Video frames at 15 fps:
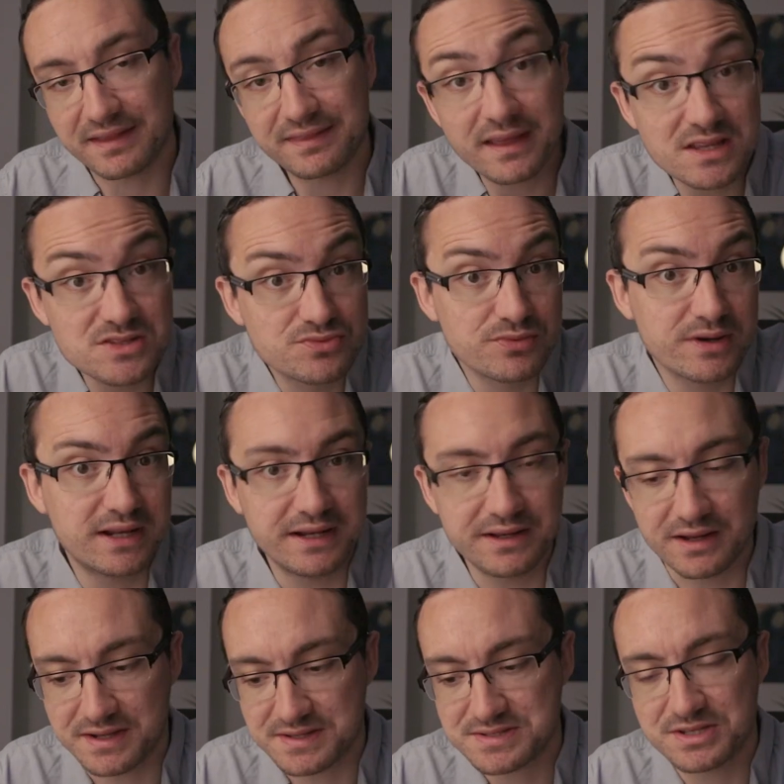And that's really
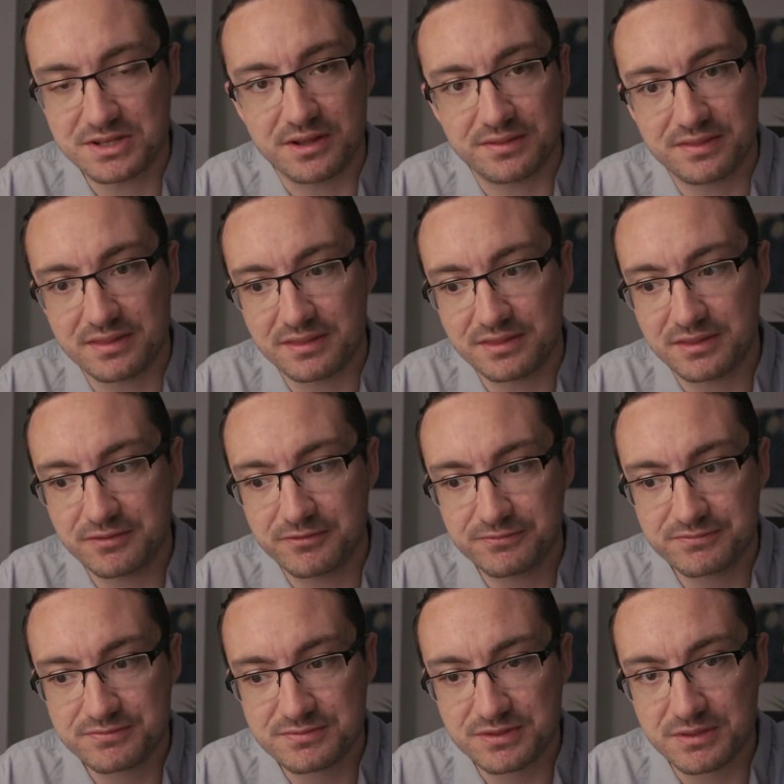nice.
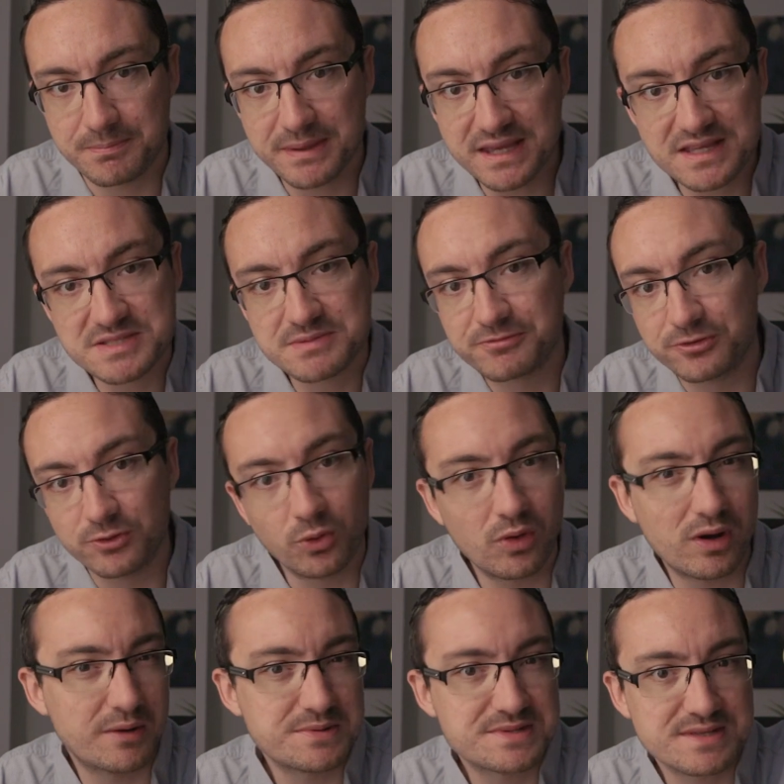The biggest
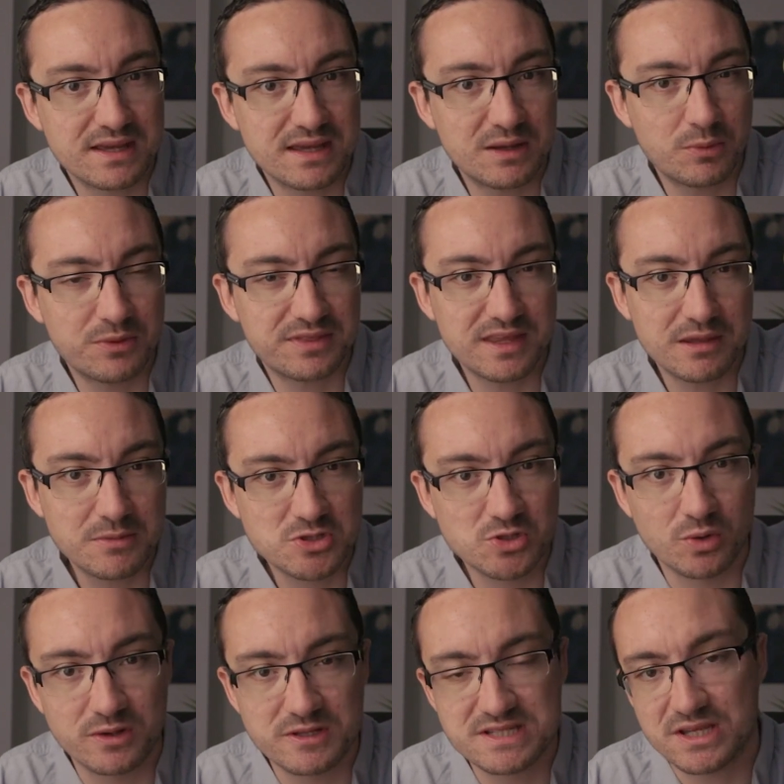flaw I would say with the image
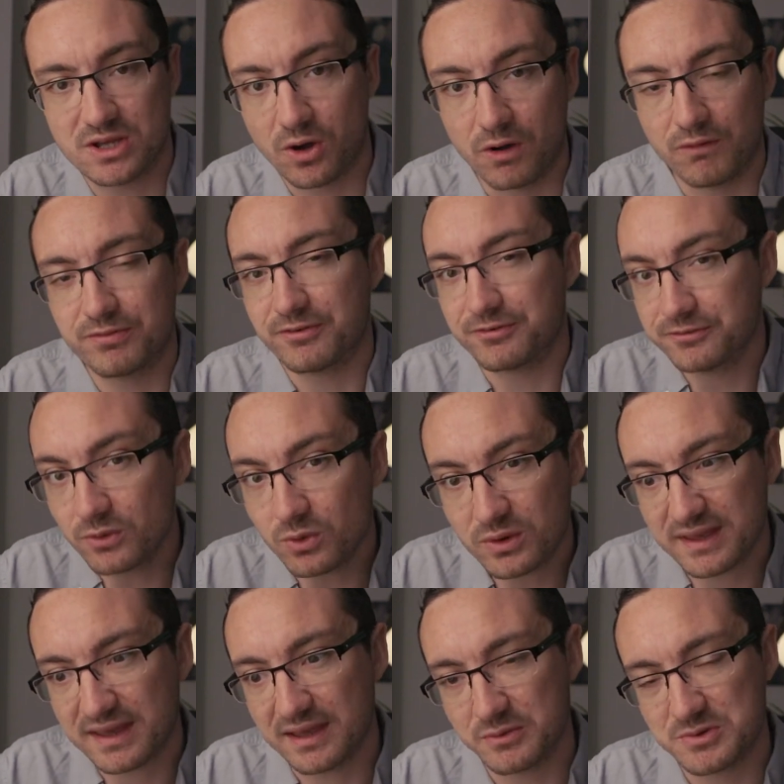quality of the
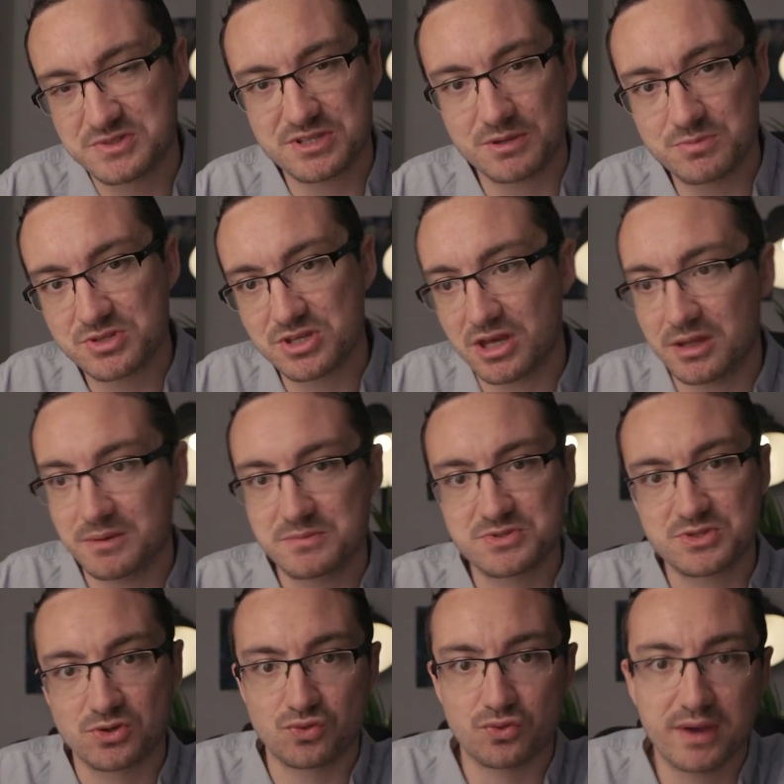4K was sometimes
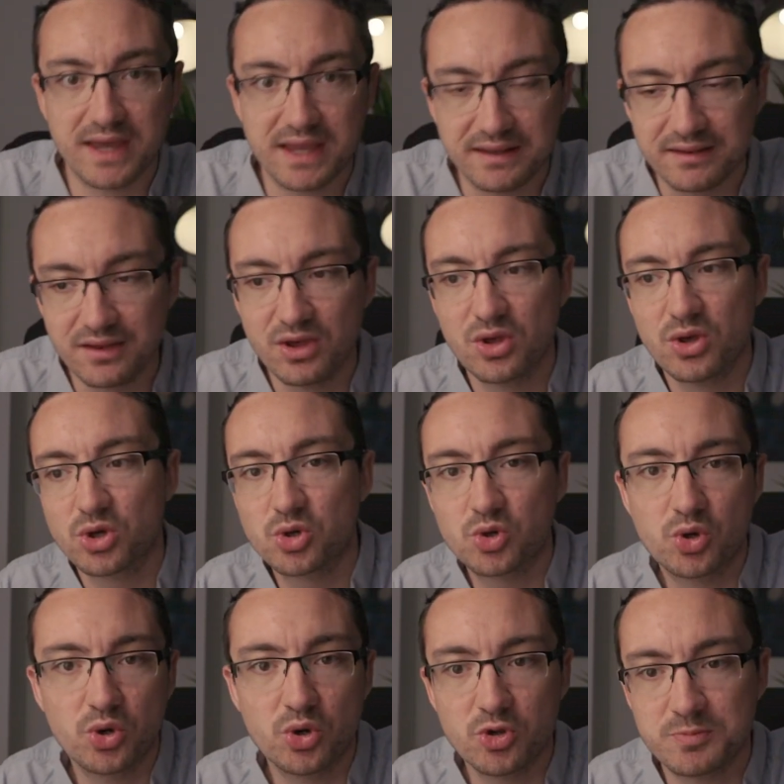the grain
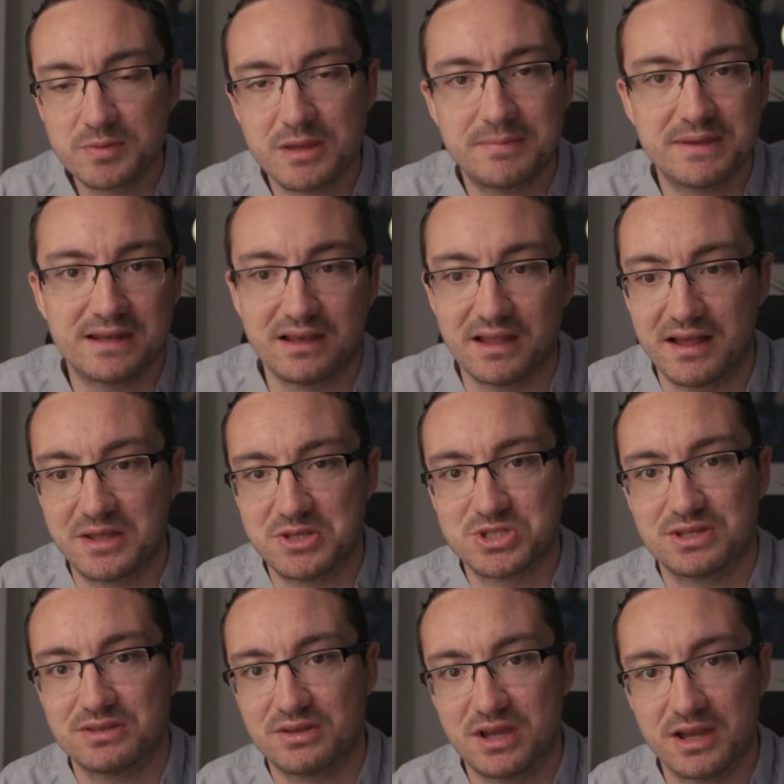could be a bit large
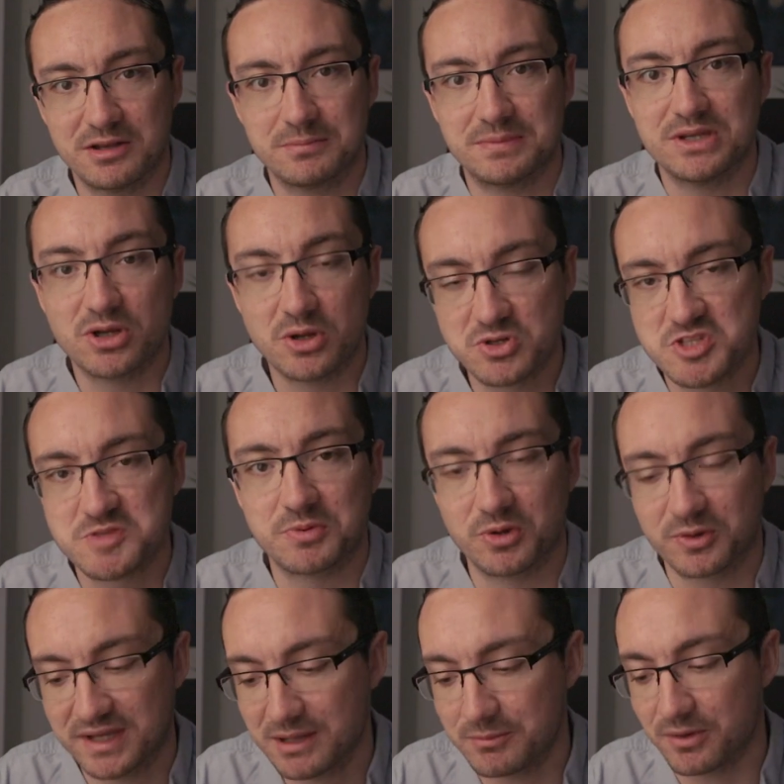and be noticeable
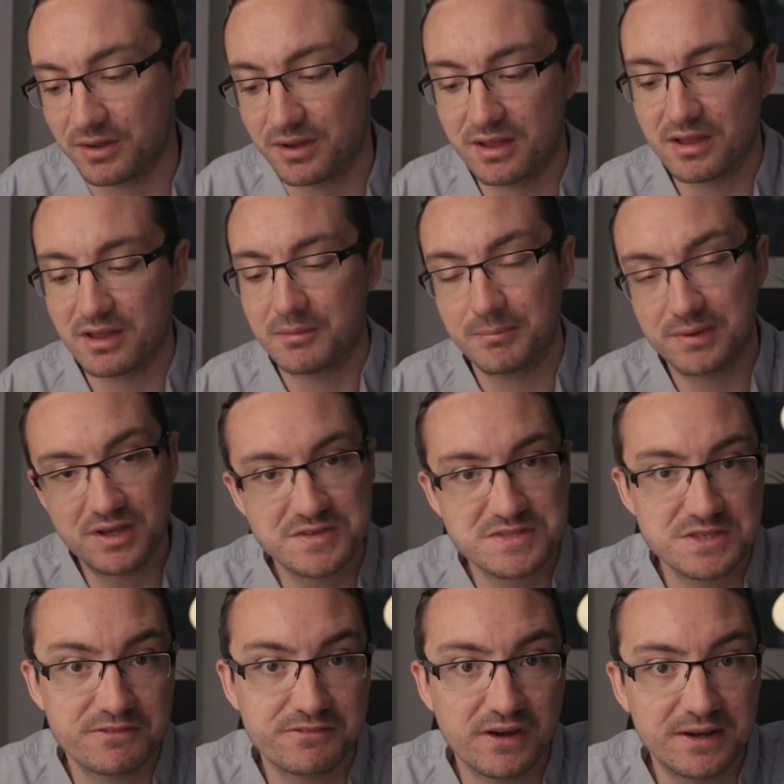on camera. Because
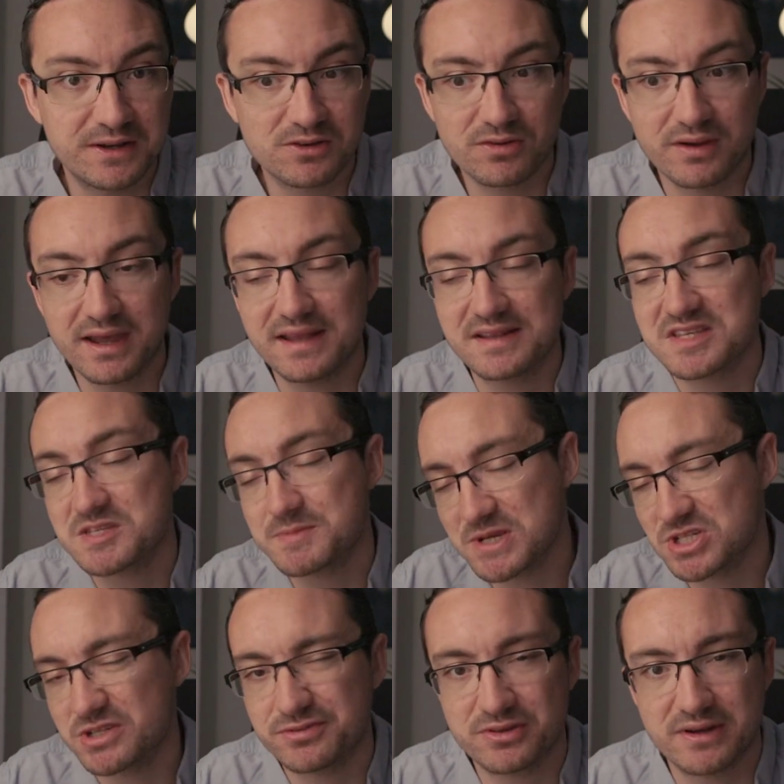of the finer grain,
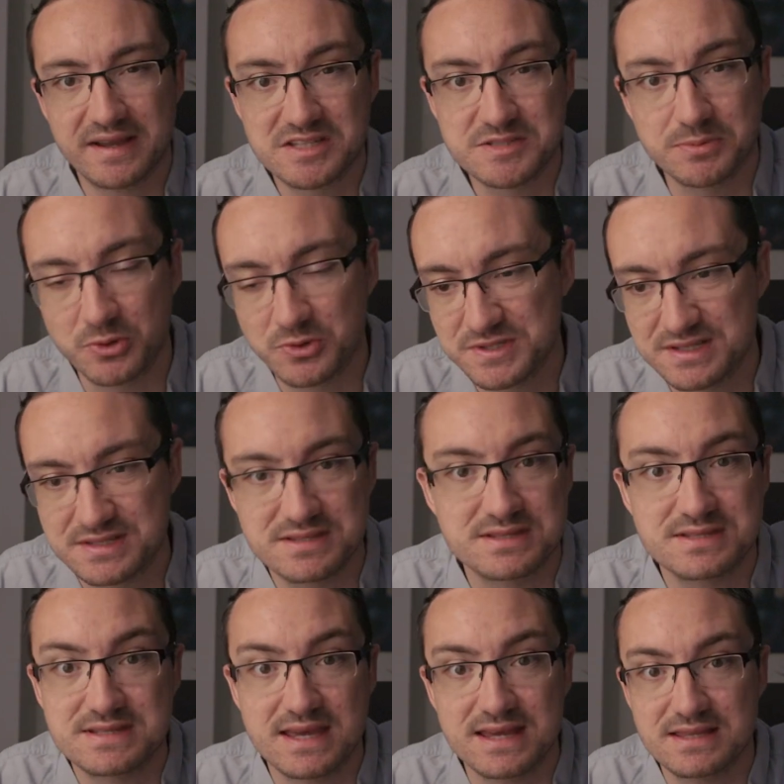especially if you're exporting to
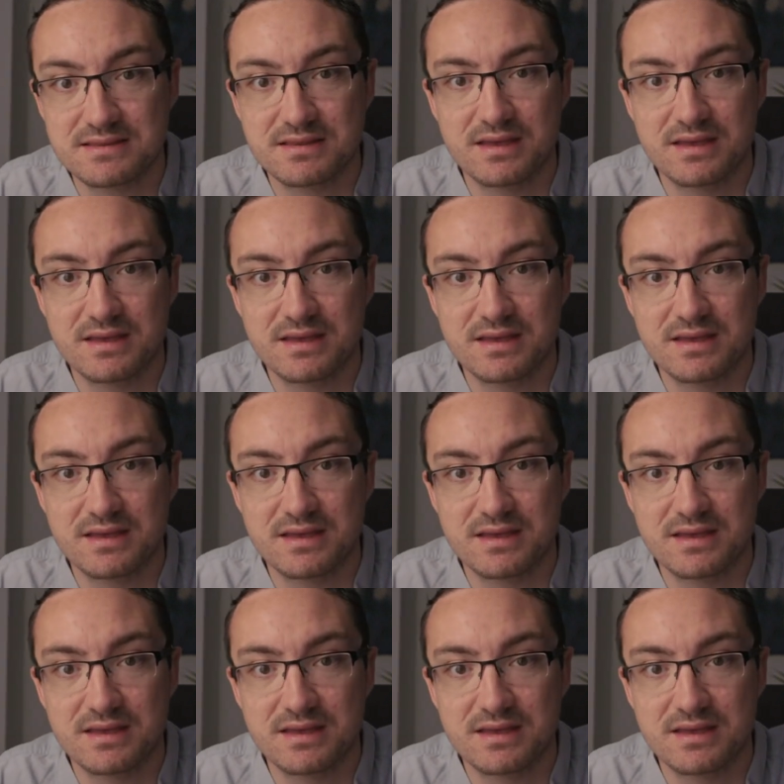say